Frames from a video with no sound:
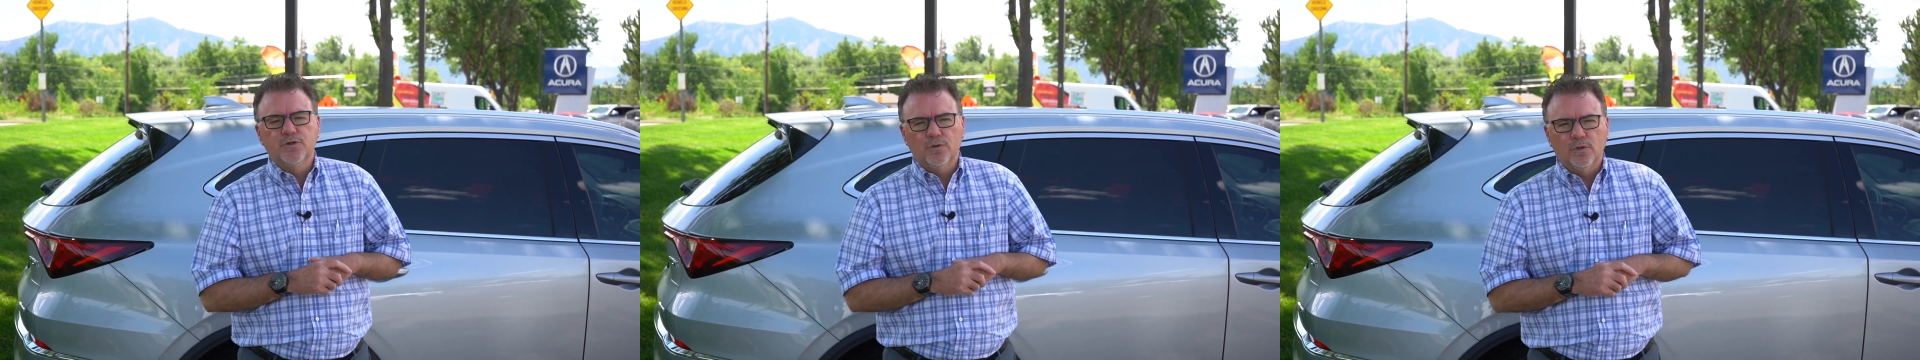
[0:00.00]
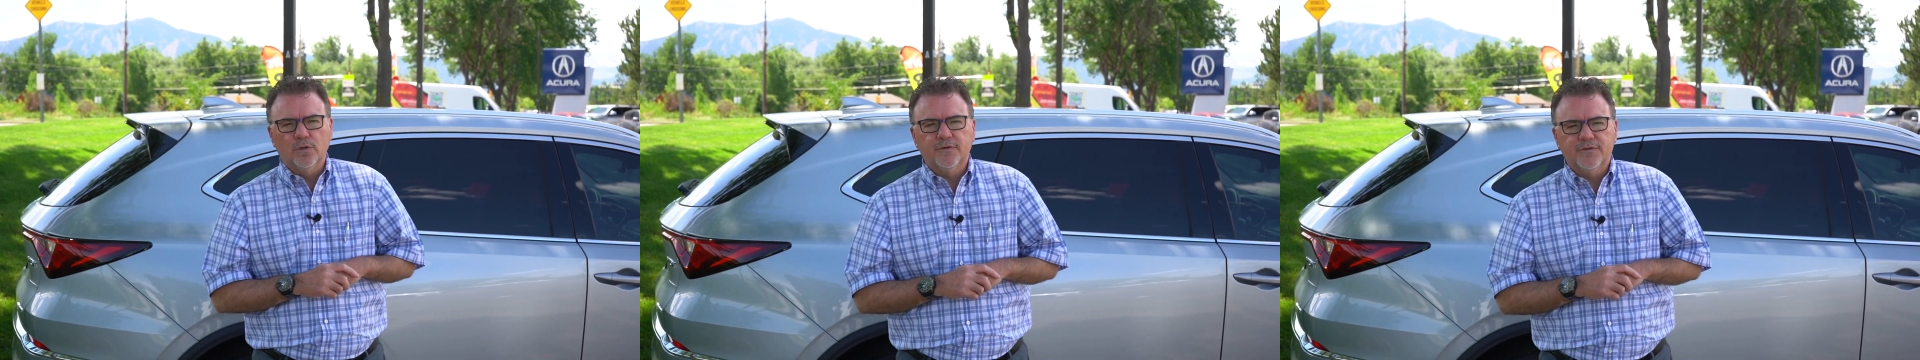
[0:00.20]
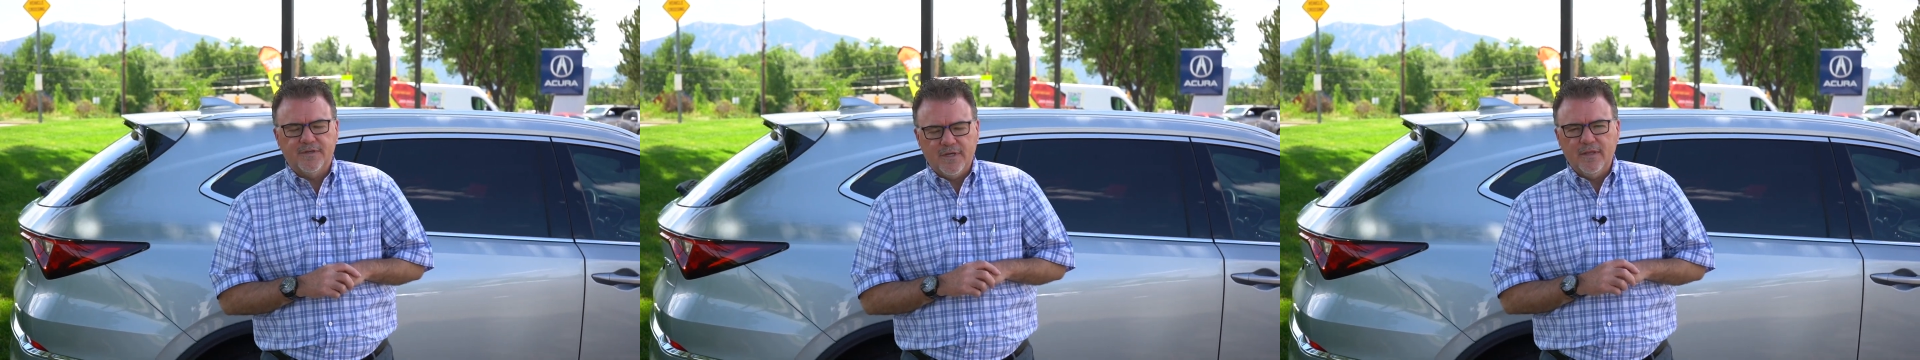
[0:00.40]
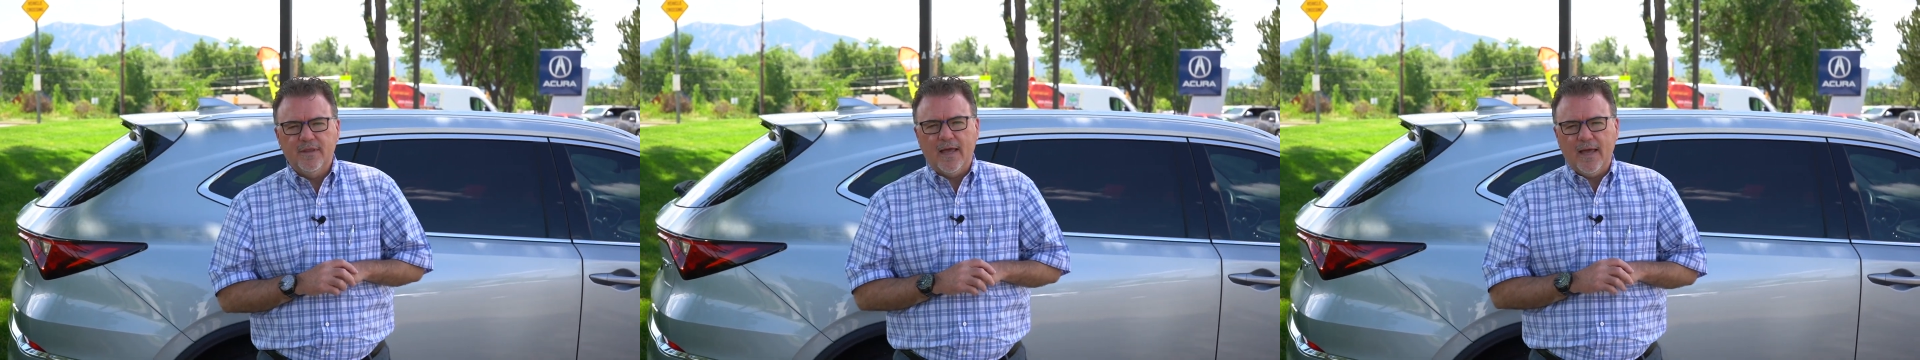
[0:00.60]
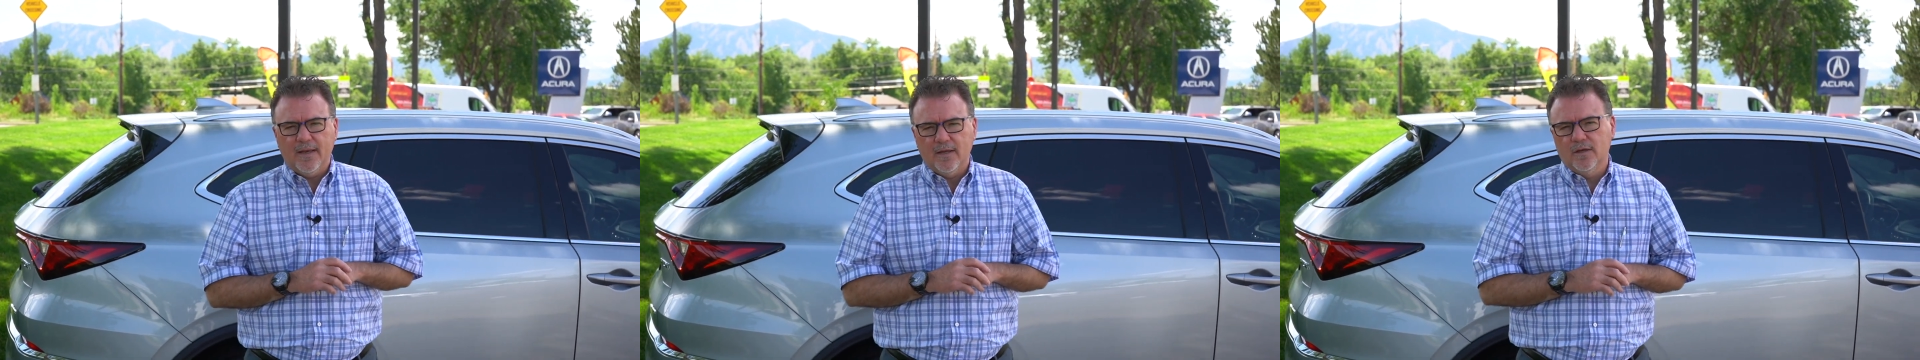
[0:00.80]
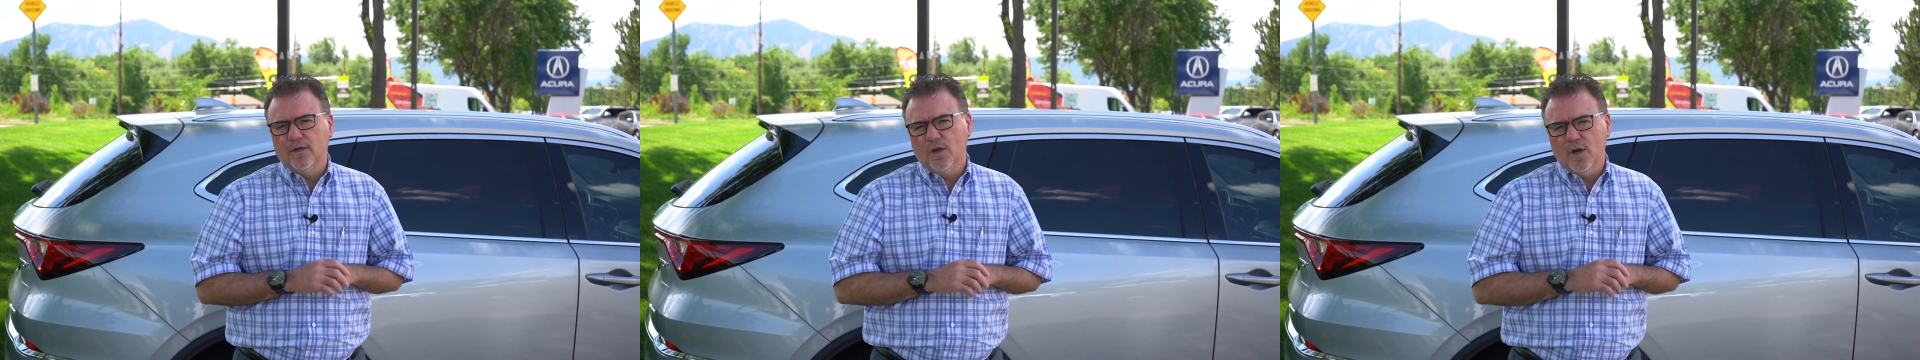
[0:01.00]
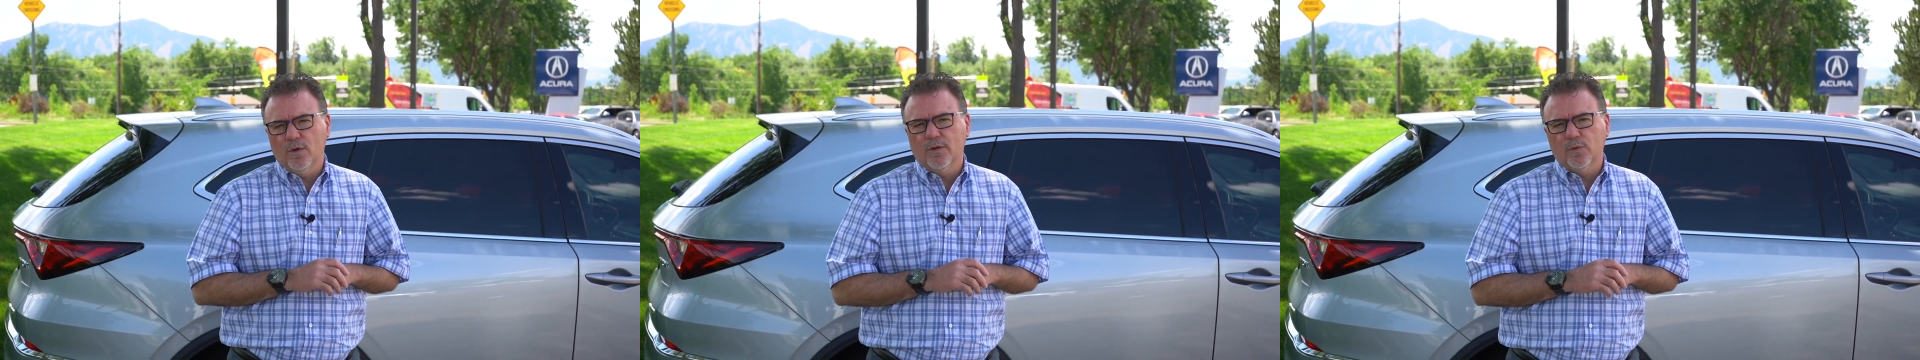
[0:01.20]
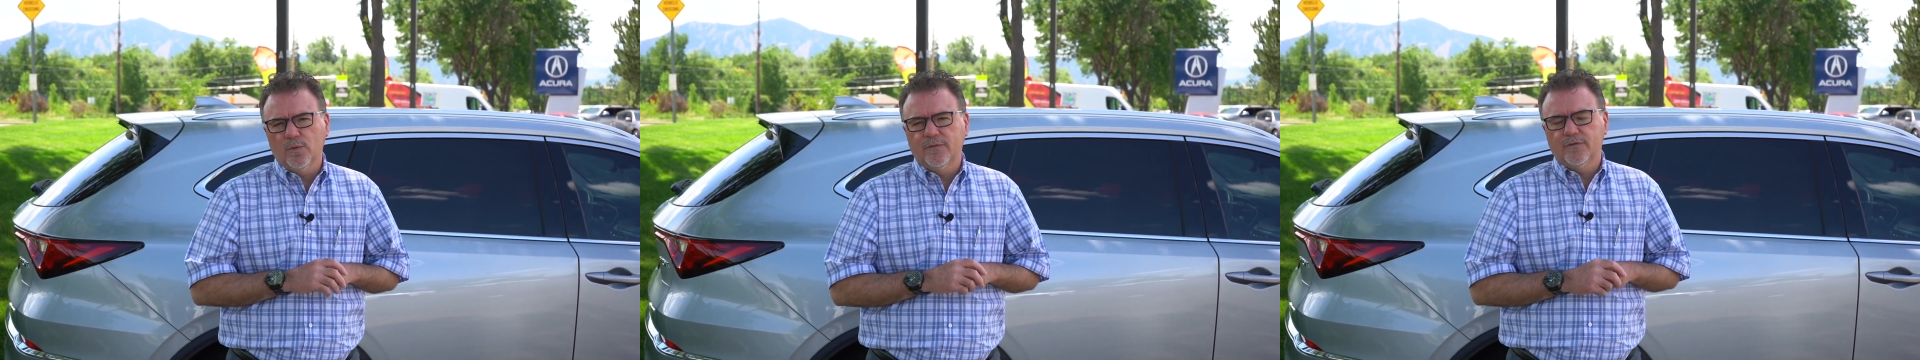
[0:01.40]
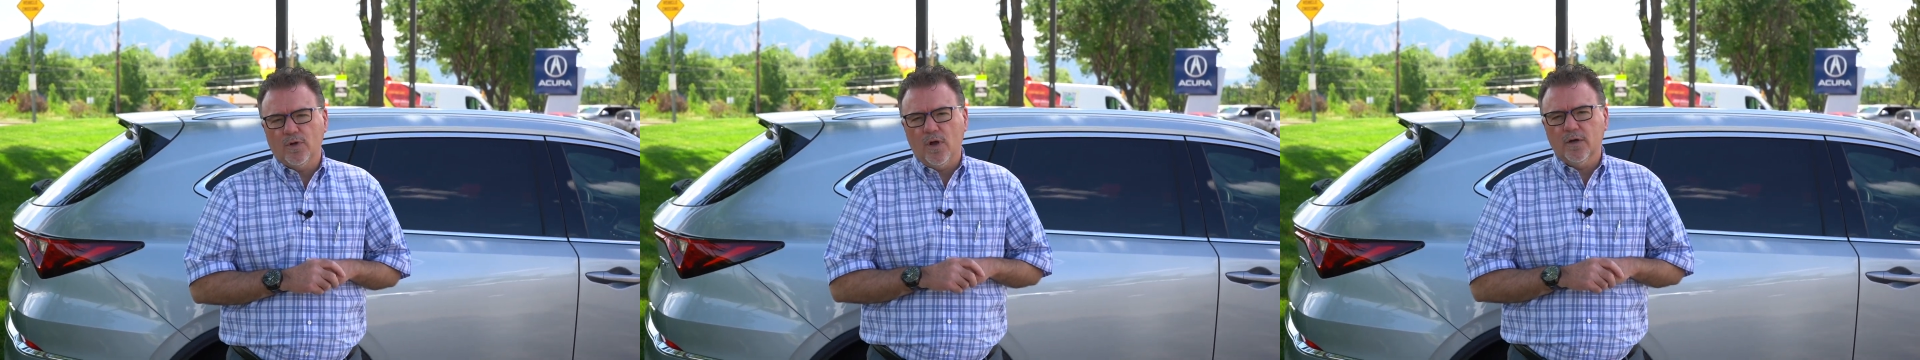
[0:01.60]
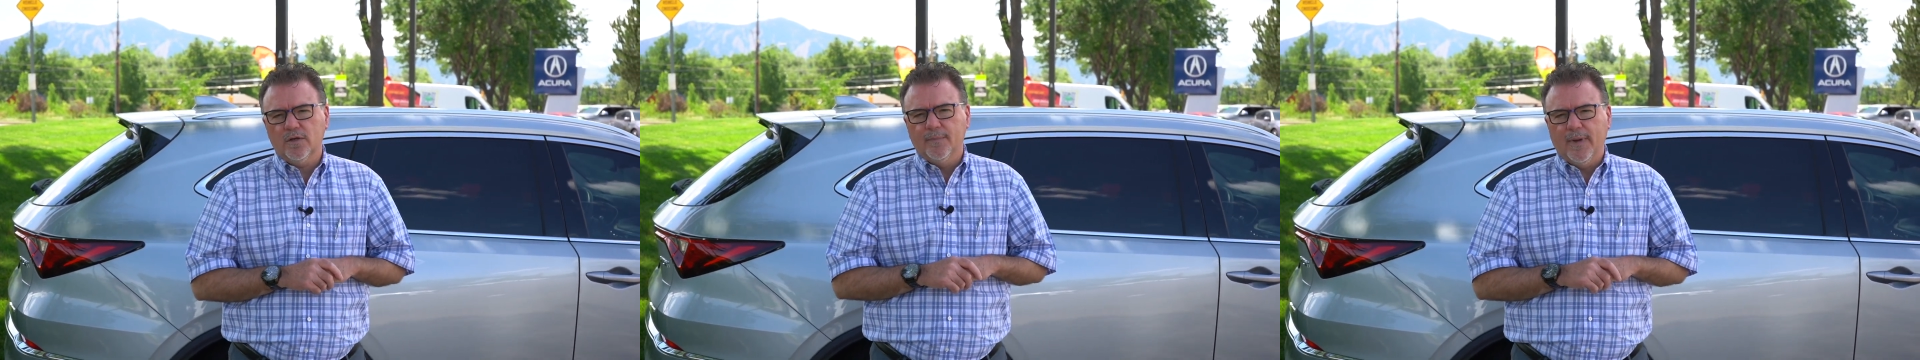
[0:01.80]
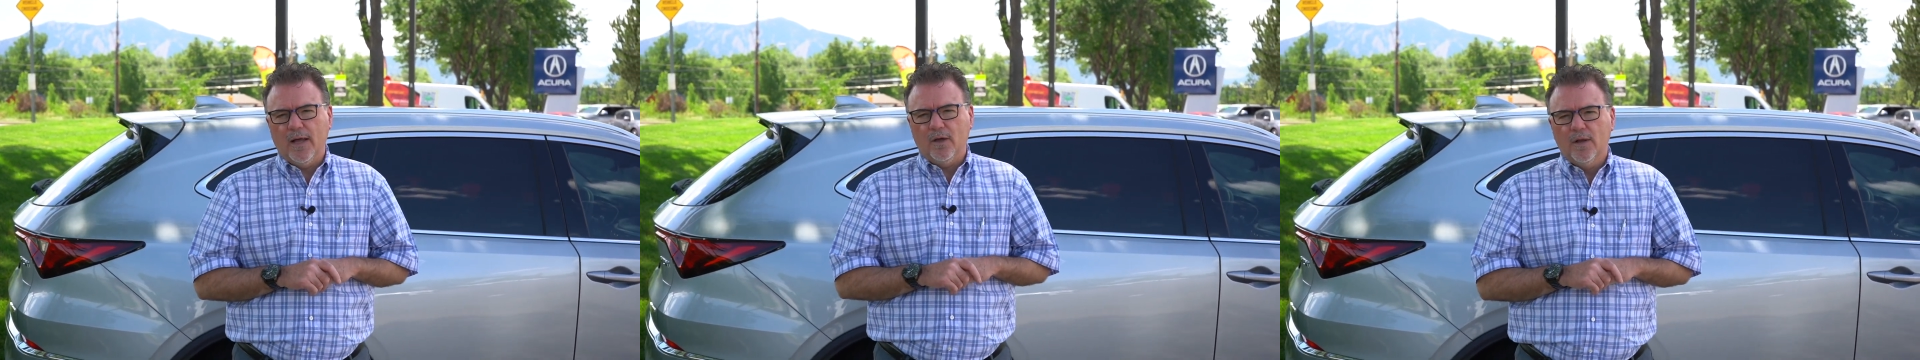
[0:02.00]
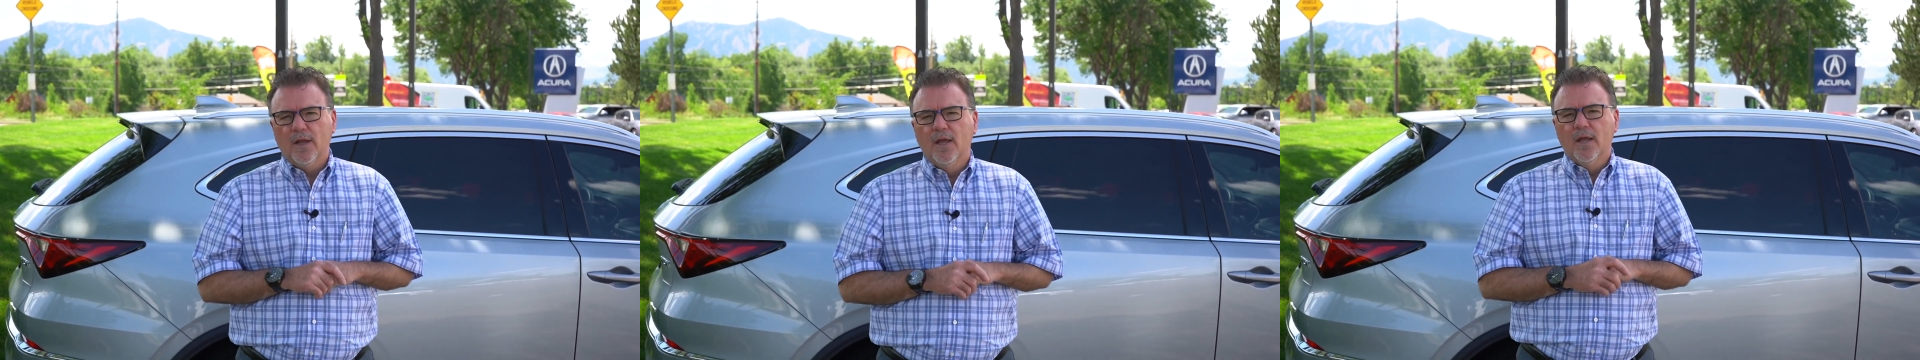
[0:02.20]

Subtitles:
you'll see that and know that we've talked about